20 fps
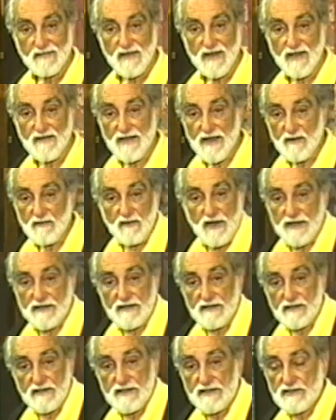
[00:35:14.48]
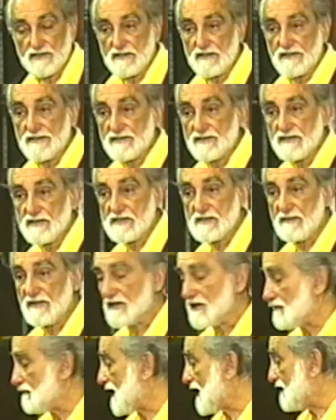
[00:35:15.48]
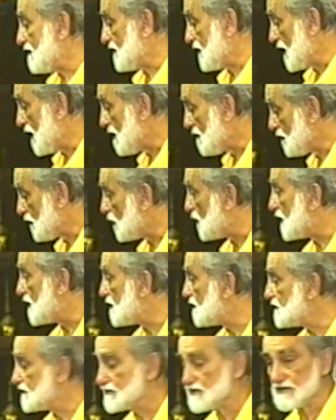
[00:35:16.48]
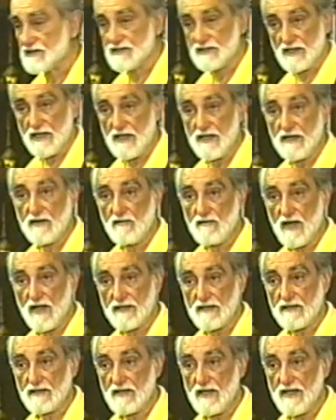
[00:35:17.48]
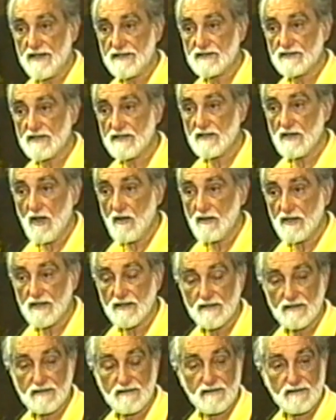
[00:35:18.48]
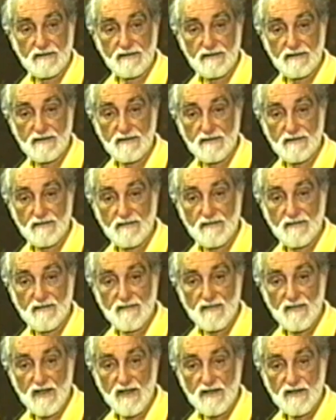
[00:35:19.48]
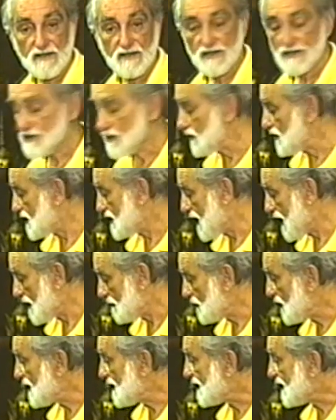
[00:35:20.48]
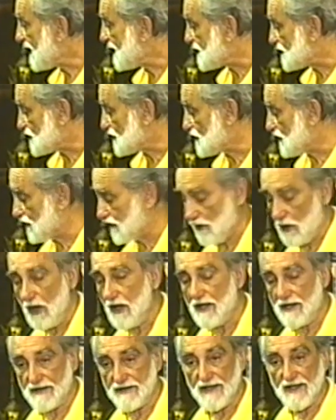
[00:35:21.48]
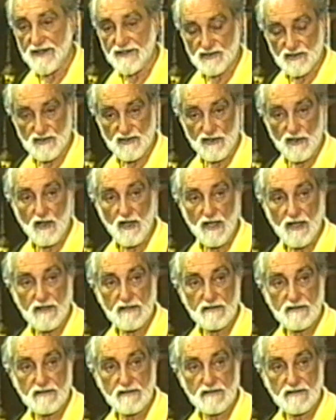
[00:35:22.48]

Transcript: And that recognition is intimately bound up with seeing, recognizing, knowing. So you can't be against thought as thought.